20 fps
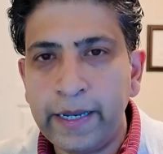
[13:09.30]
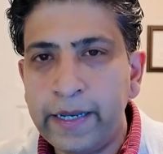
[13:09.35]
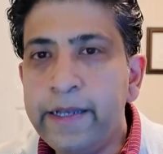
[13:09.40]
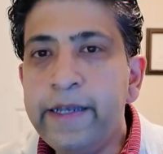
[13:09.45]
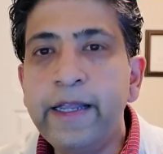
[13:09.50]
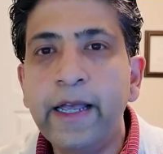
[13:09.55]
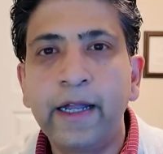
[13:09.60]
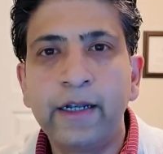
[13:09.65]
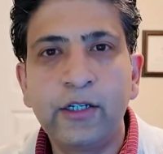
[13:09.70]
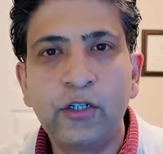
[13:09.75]

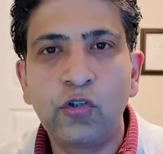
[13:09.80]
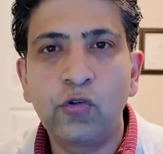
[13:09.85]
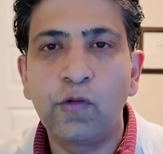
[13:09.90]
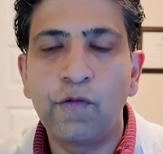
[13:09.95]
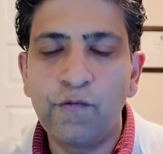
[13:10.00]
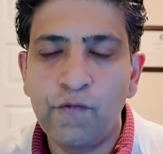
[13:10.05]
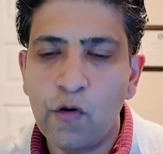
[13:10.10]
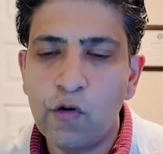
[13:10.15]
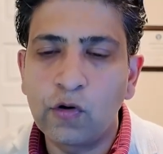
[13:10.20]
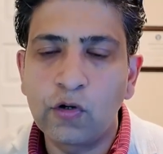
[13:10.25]
India needs
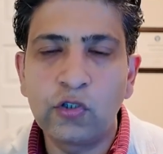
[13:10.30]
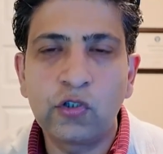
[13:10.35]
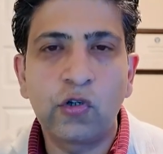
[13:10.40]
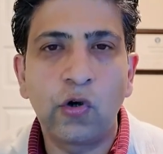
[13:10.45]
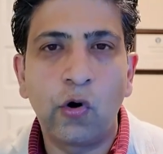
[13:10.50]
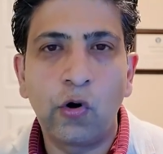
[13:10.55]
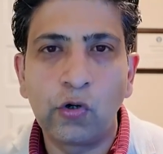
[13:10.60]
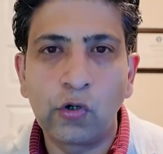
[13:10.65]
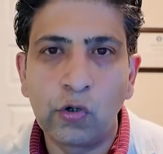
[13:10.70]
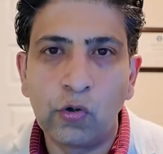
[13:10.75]
to
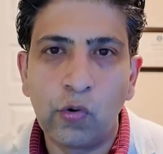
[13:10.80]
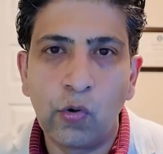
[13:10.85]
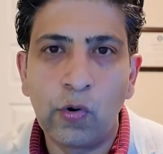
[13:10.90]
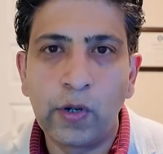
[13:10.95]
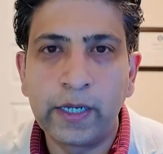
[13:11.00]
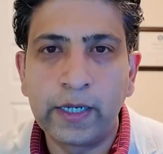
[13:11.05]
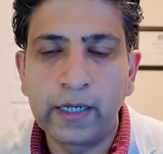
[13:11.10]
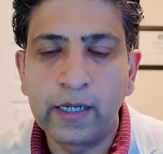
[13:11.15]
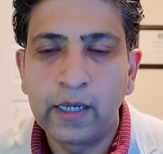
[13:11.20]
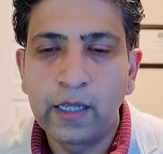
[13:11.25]
focus on
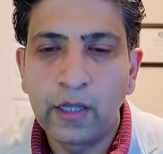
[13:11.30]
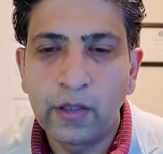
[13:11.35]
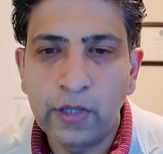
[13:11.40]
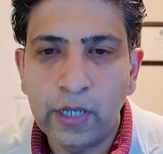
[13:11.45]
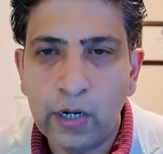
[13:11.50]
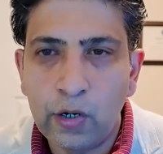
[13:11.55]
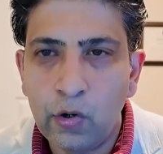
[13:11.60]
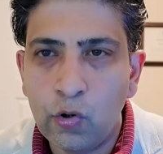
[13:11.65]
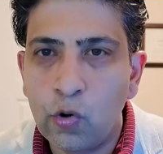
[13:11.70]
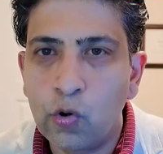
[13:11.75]
growing
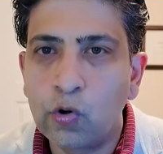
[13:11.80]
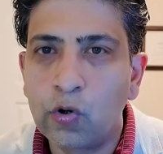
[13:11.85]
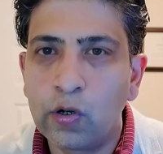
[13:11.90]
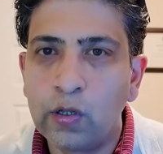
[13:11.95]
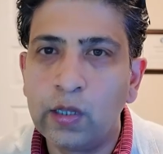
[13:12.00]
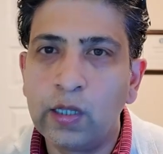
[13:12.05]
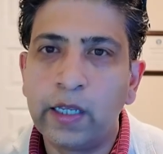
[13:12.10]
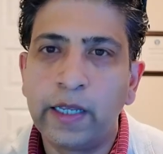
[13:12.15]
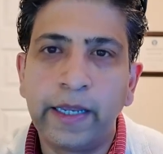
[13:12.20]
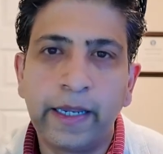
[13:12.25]
their
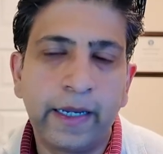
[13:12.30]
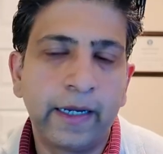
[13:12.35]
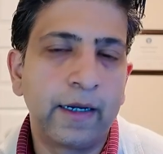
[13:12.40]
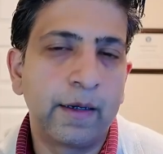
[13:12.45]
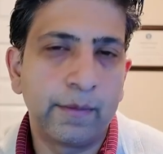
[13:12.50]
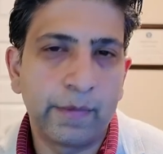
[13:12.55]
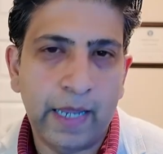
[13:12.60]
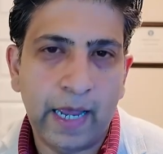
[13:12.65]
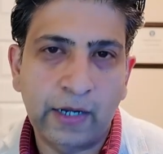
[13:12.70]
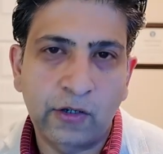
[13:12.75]
local
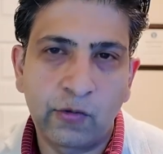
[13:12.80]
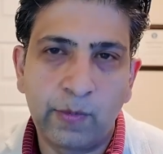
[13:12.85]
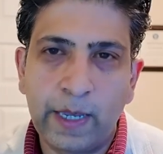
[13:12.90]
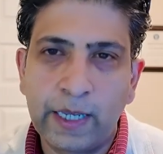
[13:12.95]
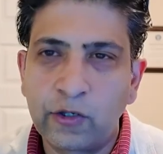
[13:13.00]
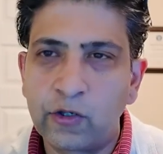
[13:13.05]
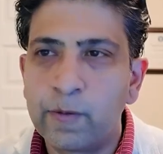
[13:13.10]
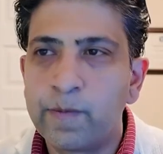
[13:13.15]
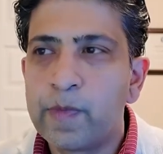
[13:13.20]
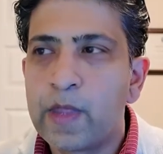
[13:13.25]
income tax
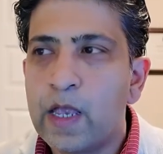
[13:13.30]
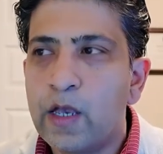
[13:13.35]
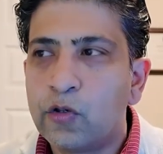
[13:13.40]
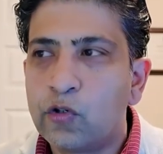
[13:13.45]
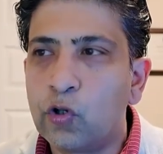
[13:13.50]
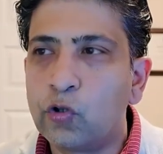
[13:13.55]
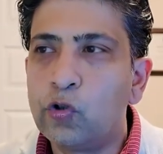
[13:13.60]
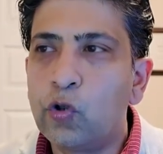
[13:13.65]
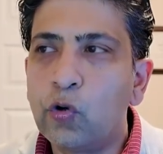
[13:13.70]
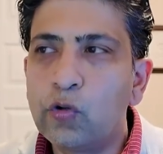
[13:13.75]
base.
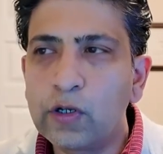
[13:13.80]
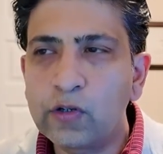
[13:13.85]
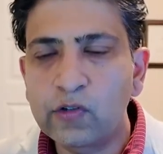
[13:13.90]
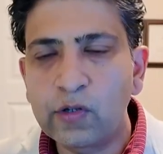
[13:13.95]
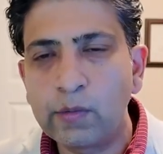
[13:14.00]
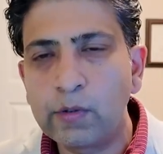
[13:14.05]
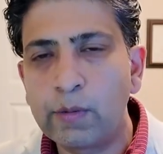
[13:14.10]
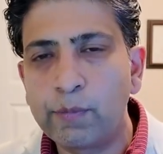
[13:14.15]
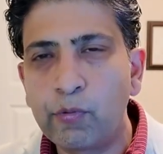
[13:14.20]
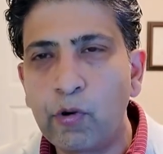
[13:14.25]
So those are
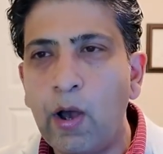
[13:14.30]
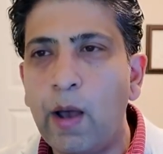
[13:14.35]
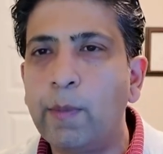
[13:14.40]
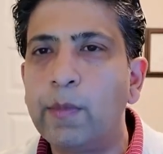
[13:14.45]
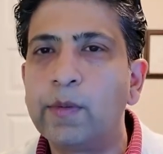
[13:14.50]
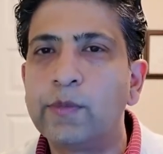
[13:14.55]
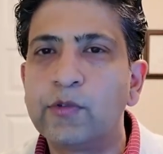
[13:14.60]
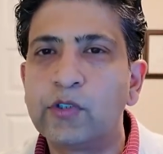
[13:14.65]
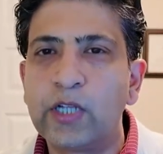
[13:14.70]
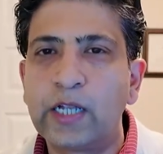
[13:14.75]
some of the
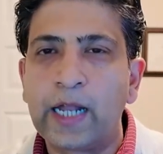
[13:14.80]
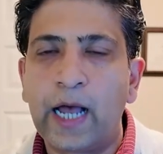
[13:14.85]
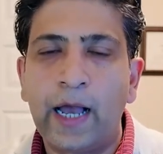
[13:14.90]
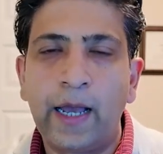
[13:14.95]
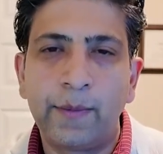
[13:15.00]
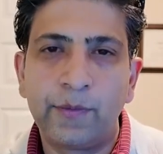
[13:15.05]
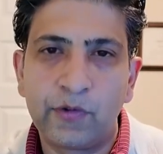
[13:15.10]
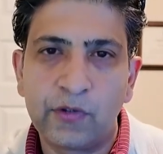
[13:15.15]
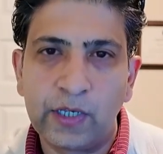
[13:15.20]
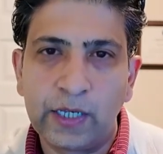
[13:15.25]
problems
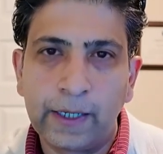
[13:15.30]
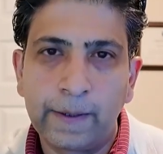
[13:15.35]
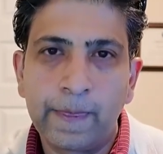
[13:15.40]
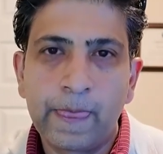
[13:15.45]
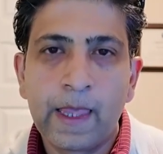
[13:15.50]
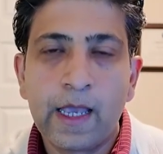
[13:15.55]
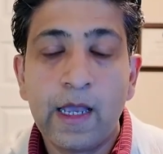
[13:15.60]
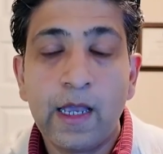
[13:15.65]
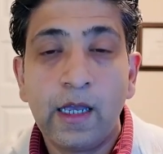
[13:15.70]
that I'm seeing.